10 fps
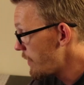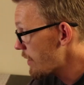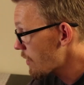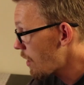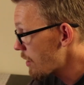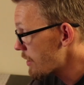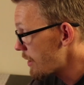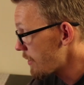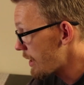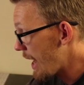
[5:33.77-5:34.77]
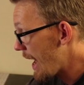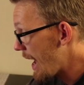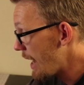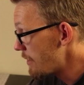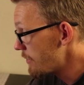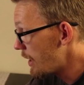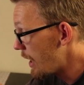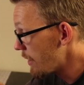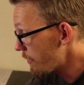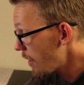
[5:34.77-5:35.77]
This car doesn't
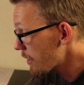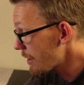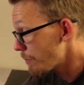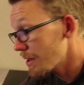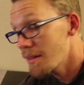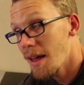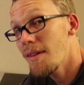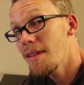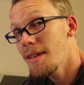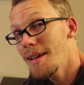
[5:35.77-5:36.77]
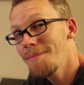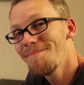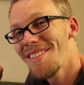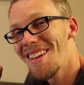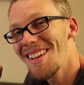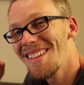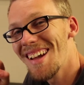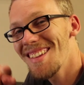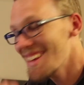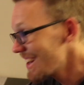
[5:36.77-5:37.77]
have the fog lights, but it does have AC, so that's
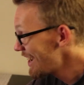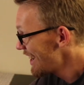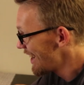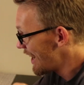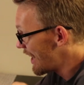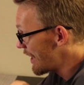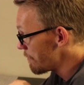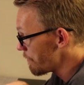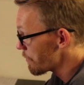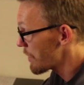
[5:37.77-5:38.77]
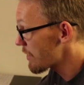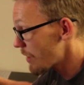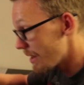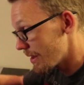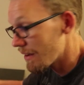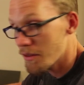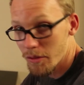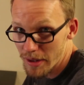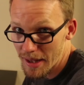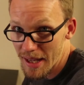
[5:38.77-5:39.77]
nice. But so that
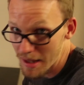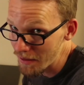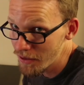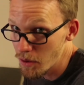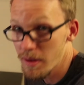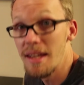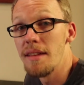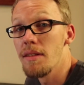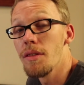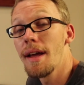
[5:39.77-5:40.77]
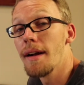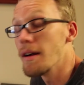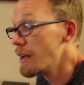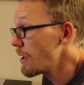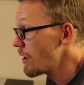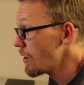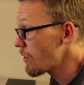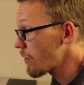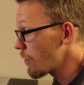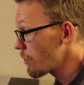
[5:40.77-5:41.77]
relay and that fuse is there.
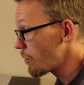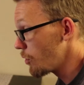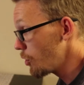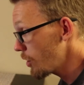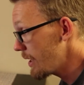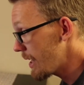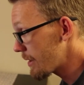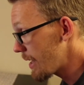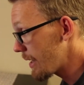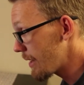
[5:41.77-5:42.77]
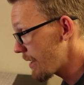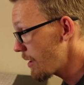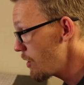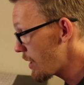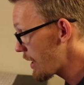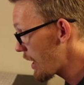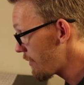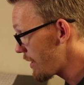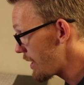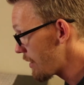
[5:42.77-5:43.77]
So looking at that, that's how you can kind
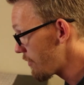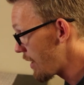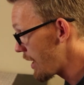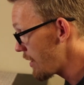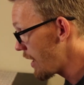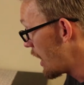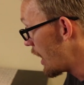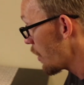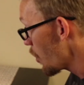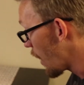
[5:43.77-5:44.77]
of identify, oh,